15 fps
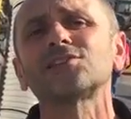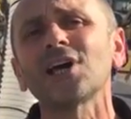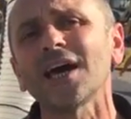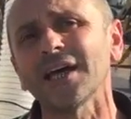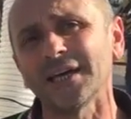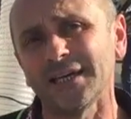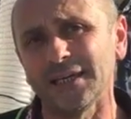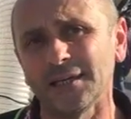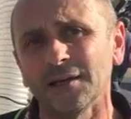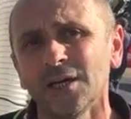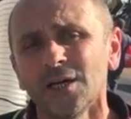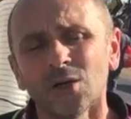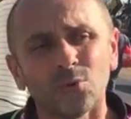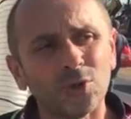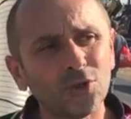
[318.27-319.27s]
day.
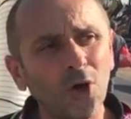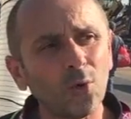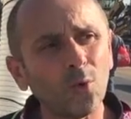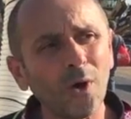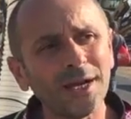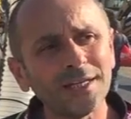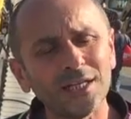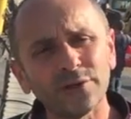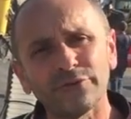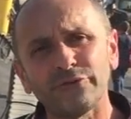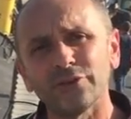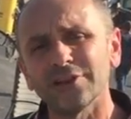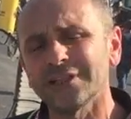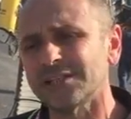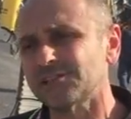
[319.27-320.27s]
We're not waiting
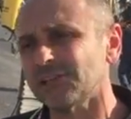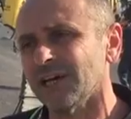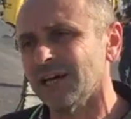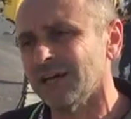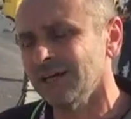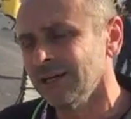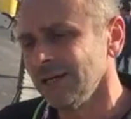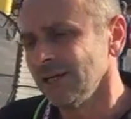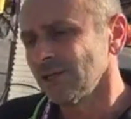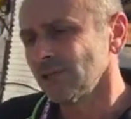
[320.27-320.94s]
for litter